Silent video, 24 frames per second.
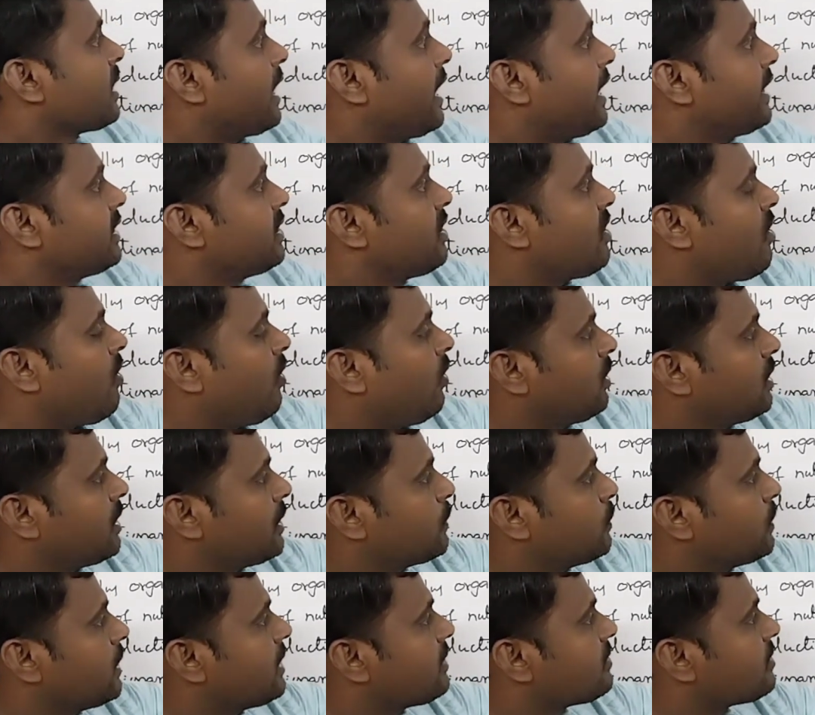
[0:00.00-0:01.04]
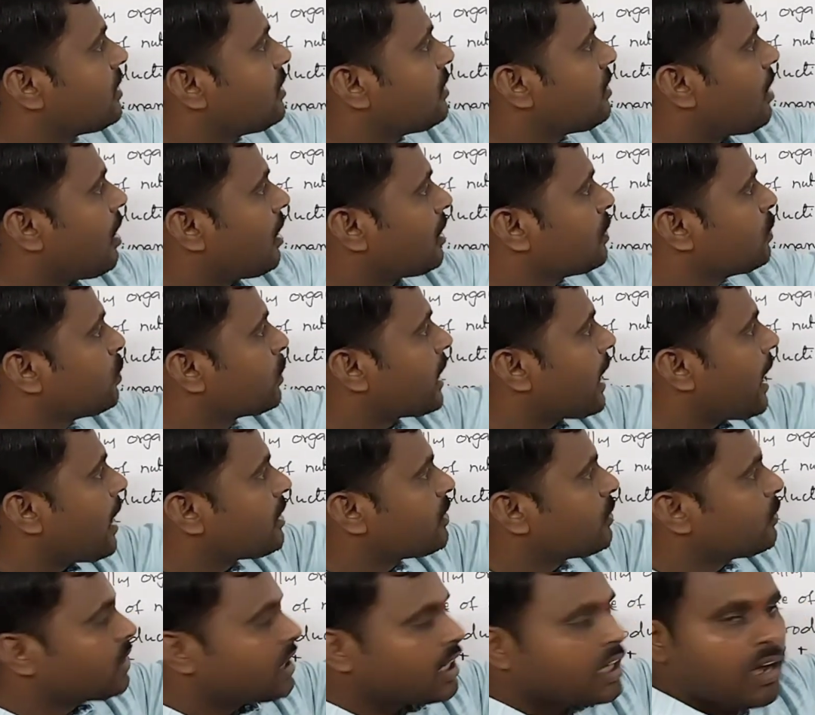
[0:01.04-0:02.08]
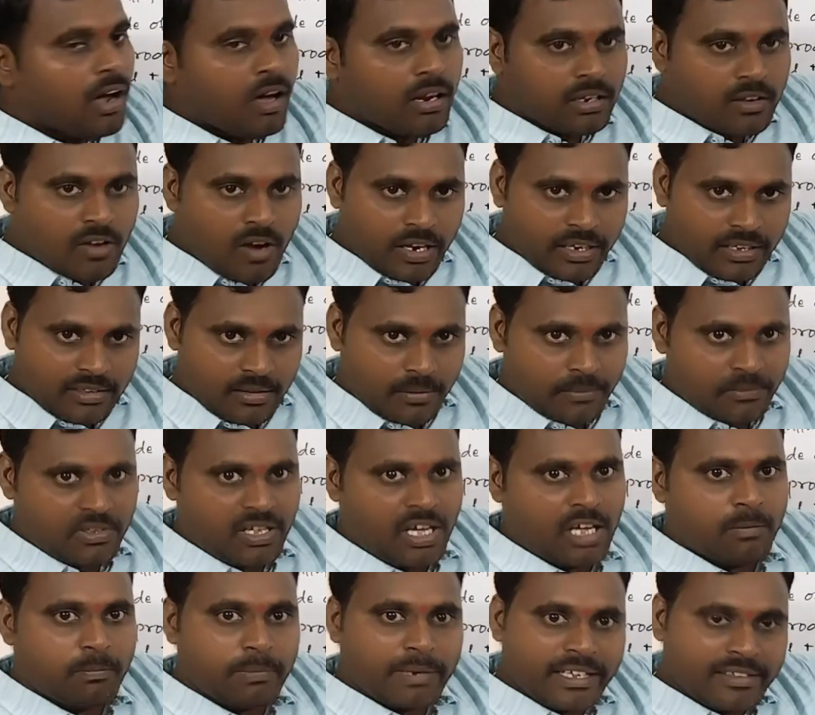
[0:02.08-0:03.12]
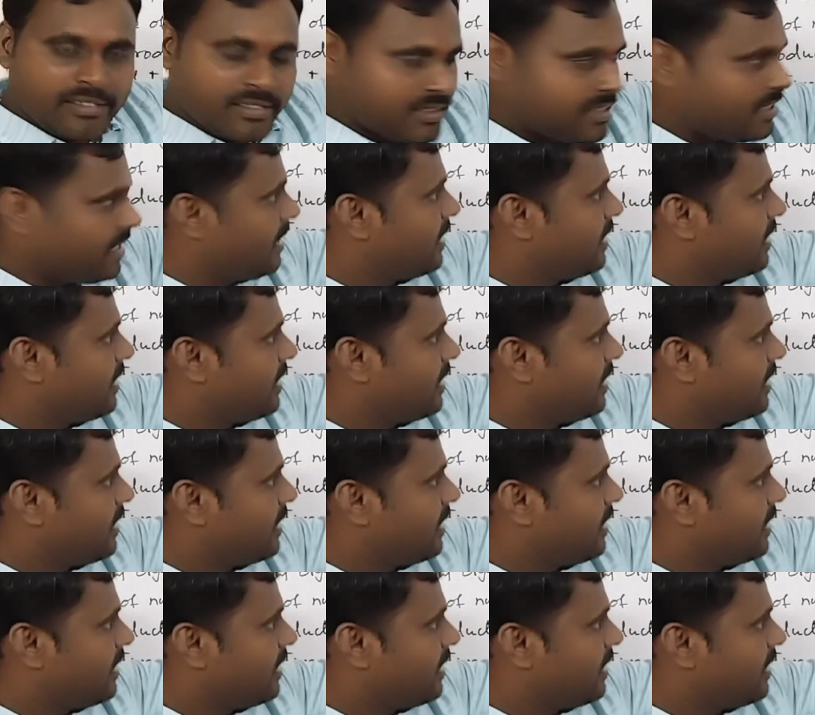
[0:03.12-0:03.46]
and all unicellular eukaryotic organisms are placed